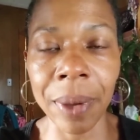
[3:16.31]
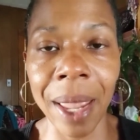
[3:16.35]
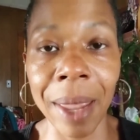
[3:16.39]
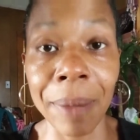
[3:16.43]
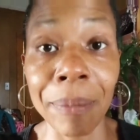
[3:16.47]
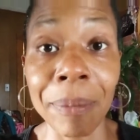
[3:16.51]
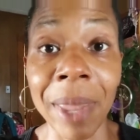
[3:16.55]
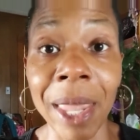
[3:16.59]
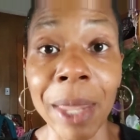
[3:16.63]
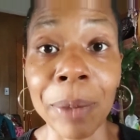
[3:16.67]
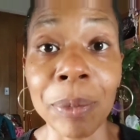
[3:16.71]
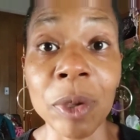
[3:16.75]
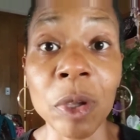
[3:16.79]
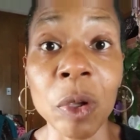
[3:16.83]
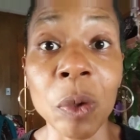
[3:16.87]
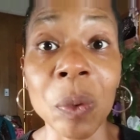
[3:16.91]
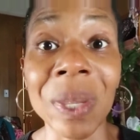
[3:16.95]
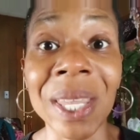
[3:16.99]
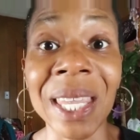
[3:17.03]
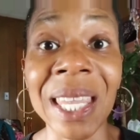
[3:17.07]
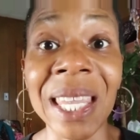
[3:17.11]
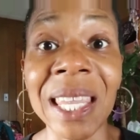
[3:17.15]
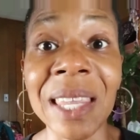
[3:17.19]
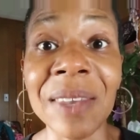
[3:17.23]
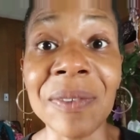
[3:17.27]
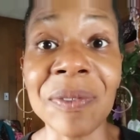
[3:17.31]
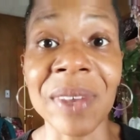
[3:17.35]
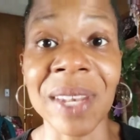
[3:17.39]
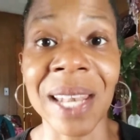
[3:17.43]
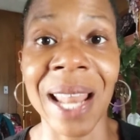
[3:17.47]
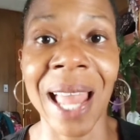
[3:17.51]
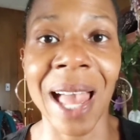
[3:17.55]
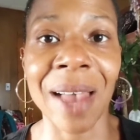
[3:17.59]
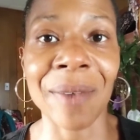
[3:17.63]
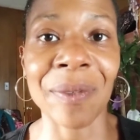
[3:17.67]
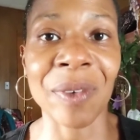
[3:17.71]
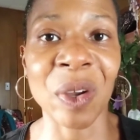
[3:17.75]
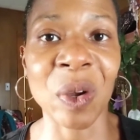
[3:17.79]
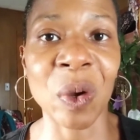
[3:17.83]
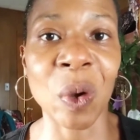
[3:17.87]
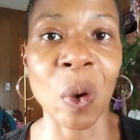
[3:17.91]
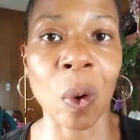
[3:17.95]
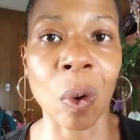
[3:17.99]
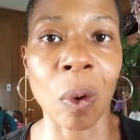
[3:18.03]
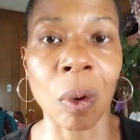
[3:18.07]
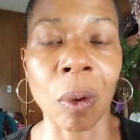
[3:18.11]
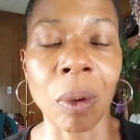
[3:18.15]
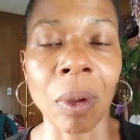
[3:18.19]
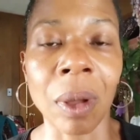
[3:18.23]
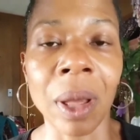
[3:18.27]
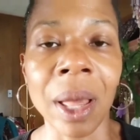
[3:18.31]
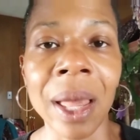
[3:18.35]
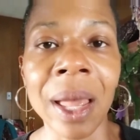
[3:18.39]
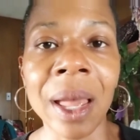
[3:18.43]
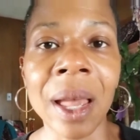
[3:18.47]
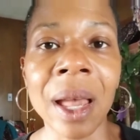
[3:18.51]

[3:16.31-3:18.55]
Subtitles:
and maybe you even have a goal